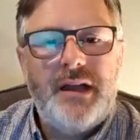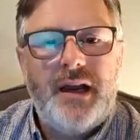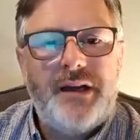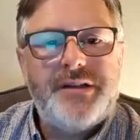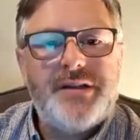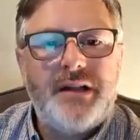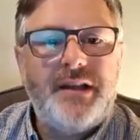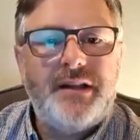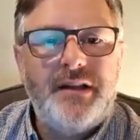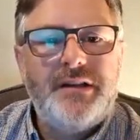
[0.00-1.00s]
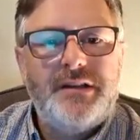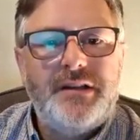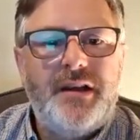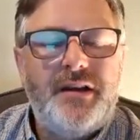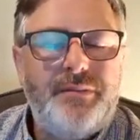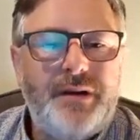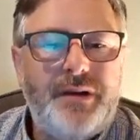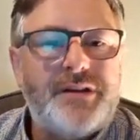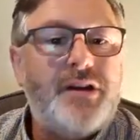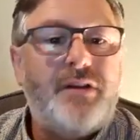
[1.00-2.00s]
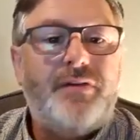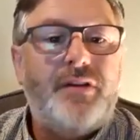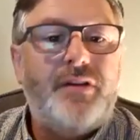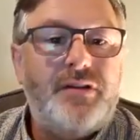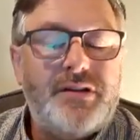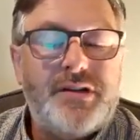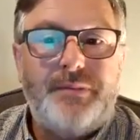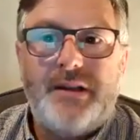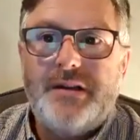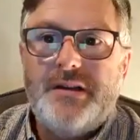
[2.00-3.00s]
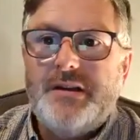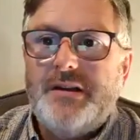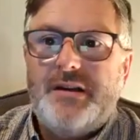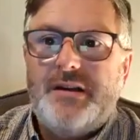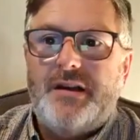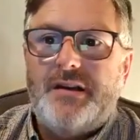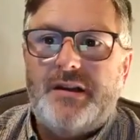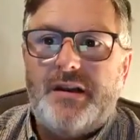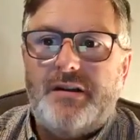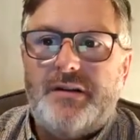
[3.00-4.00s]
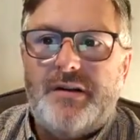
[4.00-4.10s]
and it's not that because they're you know, it's not that uh, they,